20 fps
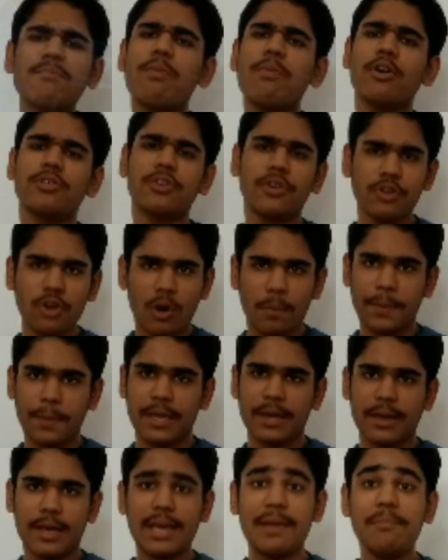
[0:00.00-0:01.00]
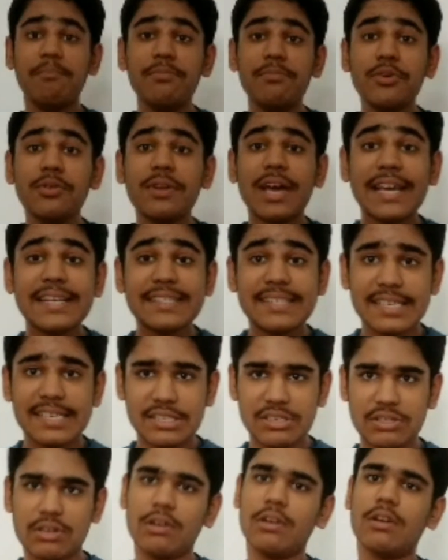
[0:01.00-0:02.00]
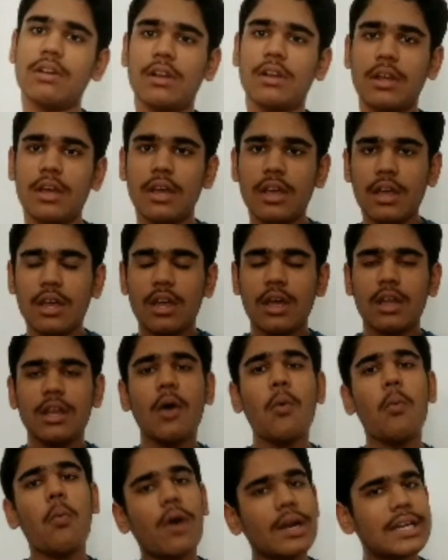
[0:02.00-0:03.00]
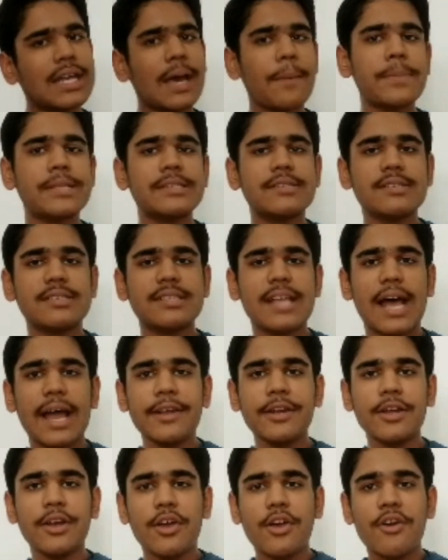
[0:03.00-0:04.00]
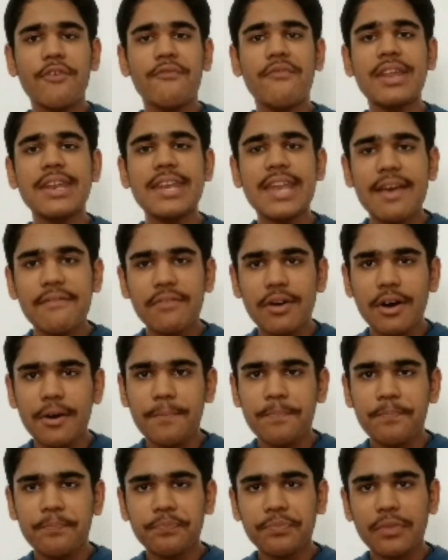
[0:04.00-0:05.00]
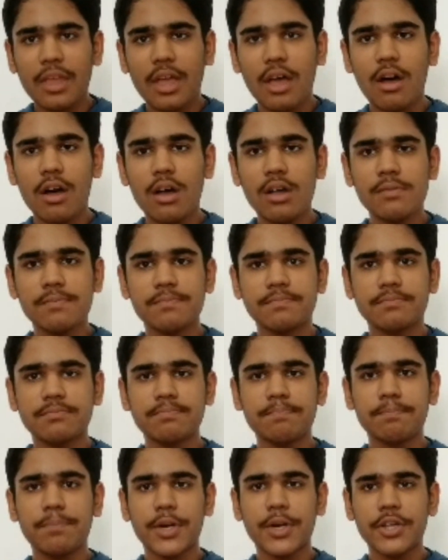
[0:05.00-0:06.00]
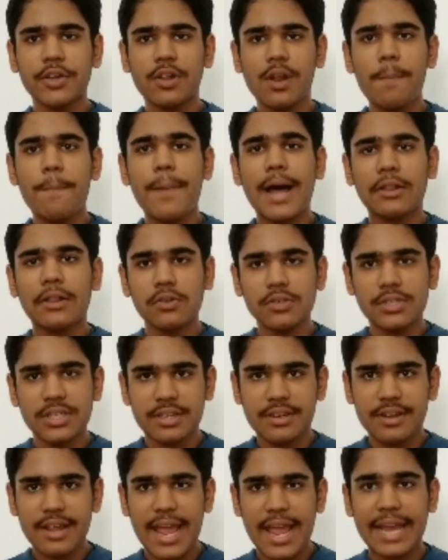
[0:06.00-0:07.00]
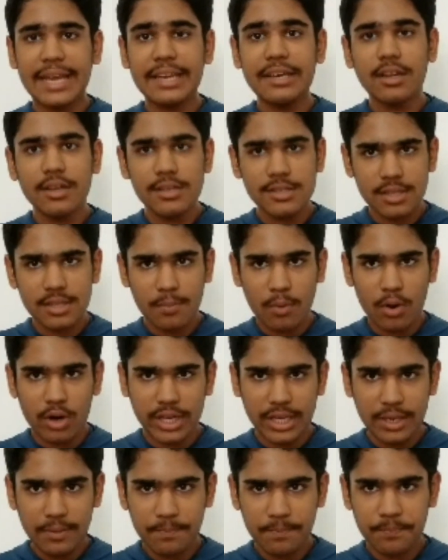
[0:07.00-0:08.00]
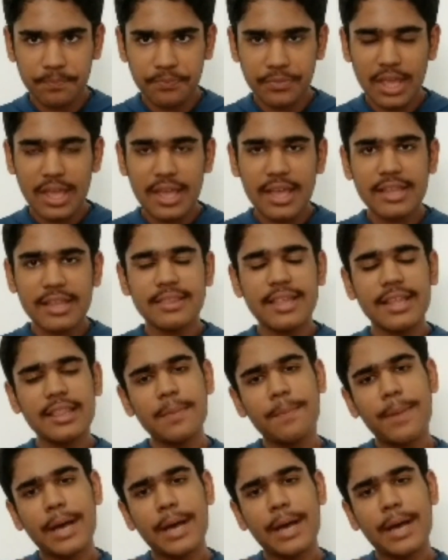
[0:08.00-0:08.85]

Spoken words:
important topic. Immunization. Now what happens is that whenever a particular pathogen enters the body, then the